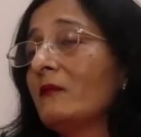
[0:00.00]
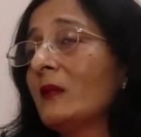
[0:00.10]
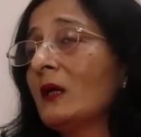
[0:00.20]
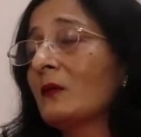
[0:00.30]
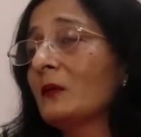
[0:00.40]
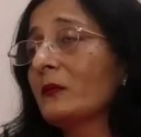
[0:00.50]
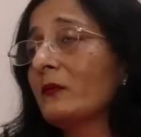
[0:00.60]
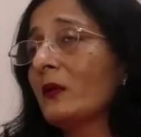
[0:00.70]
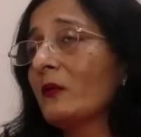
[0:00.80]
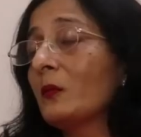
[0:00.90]
We are
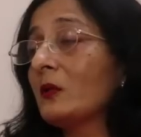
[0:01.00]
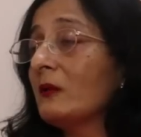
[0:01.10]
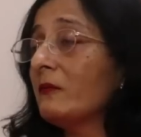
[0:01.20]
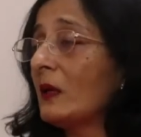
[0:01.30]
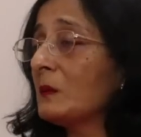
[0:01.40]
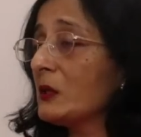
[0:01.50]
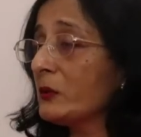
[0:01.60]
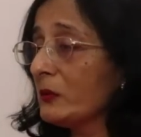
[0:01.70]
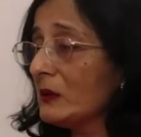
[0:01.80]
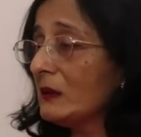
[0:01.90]
also exporting
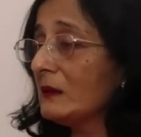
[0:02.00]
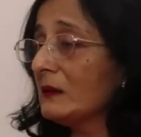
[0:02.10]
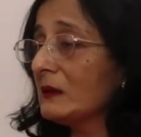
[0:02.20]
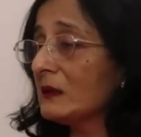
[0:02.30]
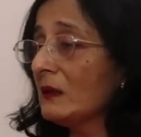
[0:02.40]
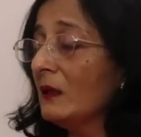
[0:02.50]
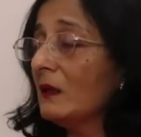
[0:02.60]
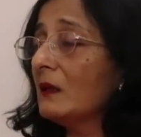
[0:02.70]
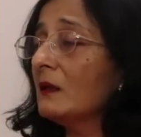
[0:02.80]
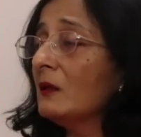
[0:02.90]
pharmaceuticals.
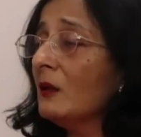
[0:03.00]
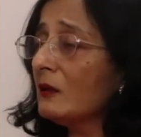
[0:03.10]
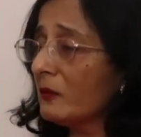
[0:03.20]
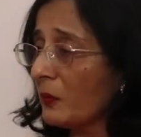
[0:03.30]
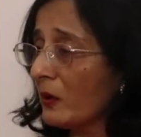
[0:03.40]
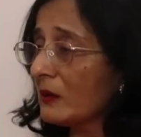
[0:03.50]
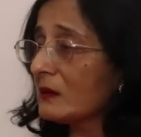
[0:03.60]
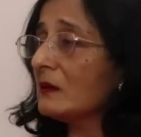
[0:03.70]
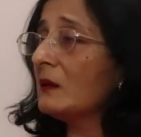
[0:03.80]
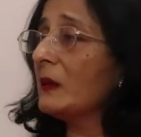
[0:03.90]
A lot of
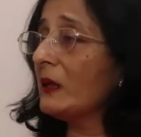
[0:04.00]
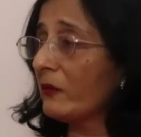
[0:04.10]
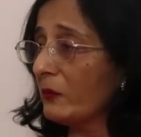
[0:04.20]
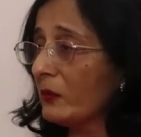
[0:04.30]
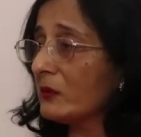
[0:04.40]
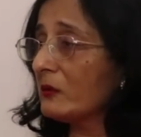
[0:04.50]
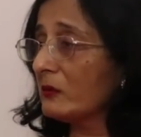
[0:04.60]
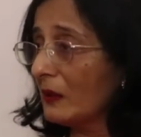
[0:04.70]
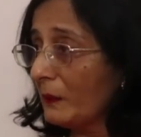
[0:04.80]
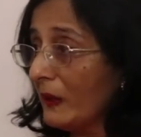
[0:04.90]
products are being exported
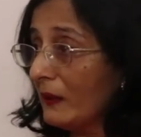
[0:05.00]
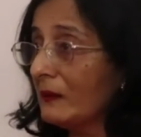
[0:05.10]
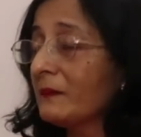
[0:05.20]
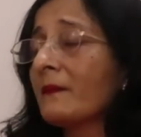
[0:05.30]
to Nepal.